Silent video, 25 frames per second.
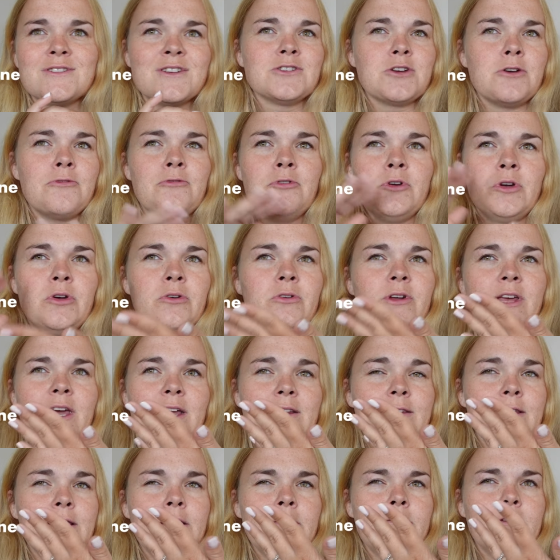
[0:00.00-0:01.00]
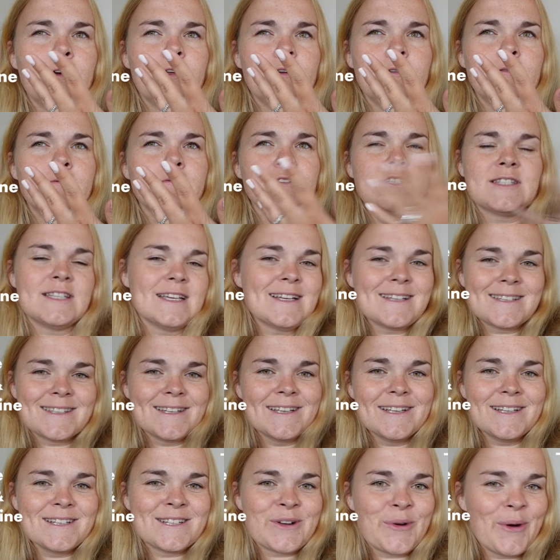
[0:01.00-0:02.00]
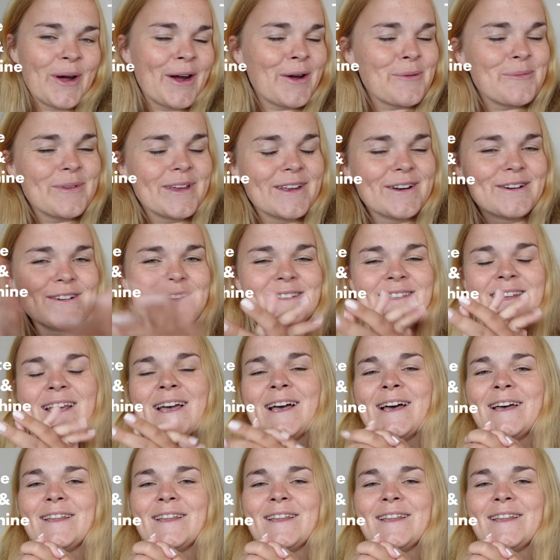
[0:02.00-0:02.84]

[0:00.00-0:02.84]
So if we could get even 60 square meters,